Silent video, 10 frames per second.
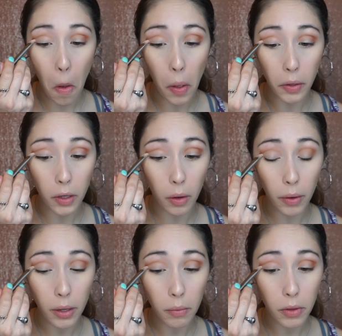And go
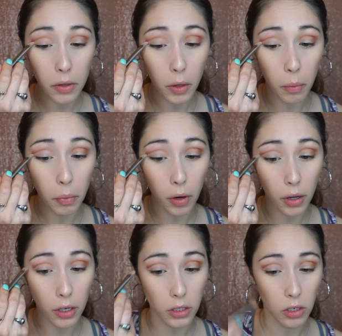in with no
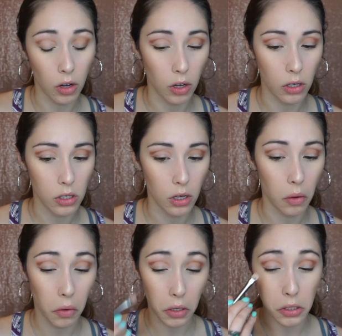product
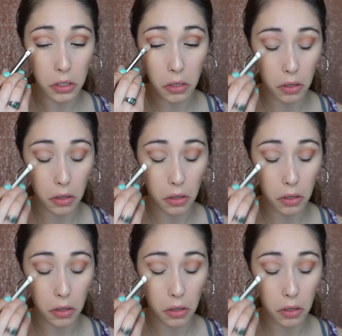also, because